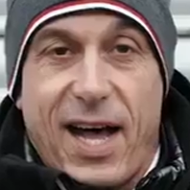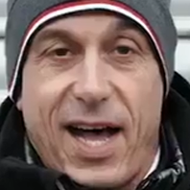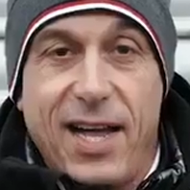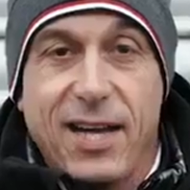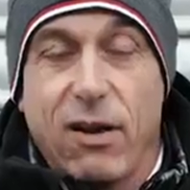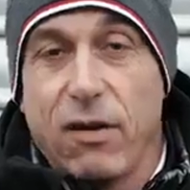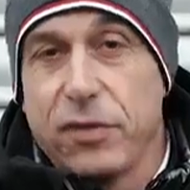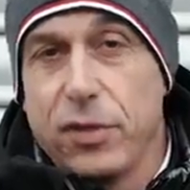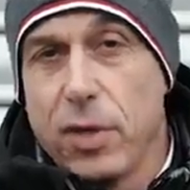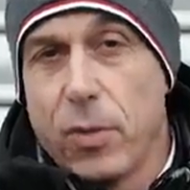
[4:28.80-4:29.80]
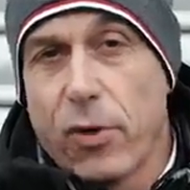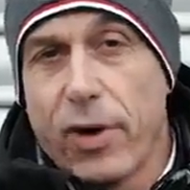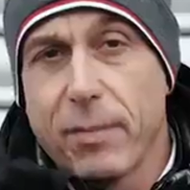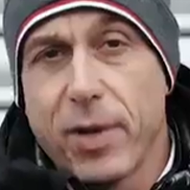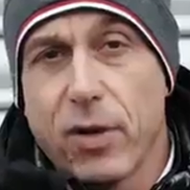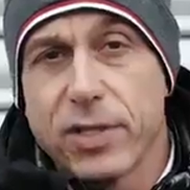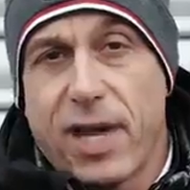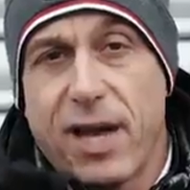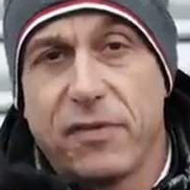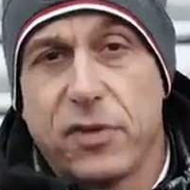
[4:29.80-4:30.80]
I love the Nürburgring
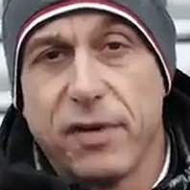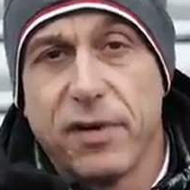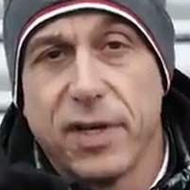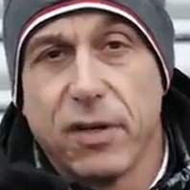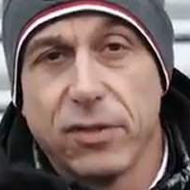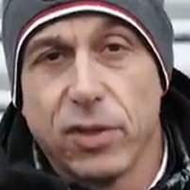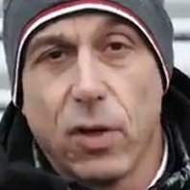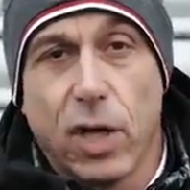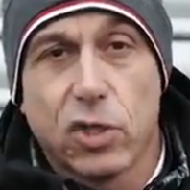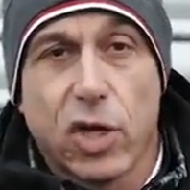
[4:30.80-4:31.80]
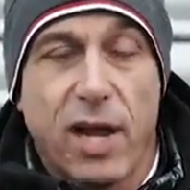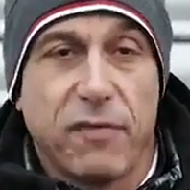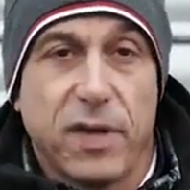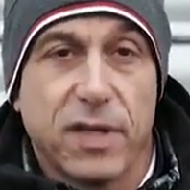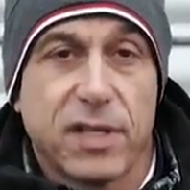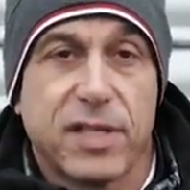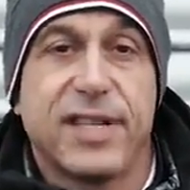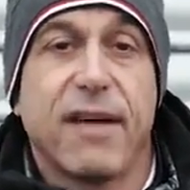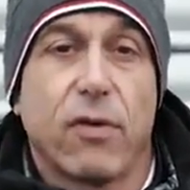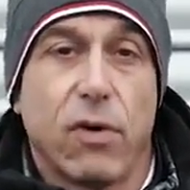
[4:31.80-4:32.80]
because I've driven on the Nordschleife
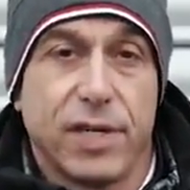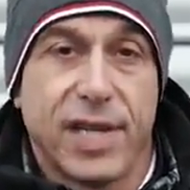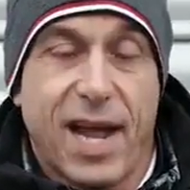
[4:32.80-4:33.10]
several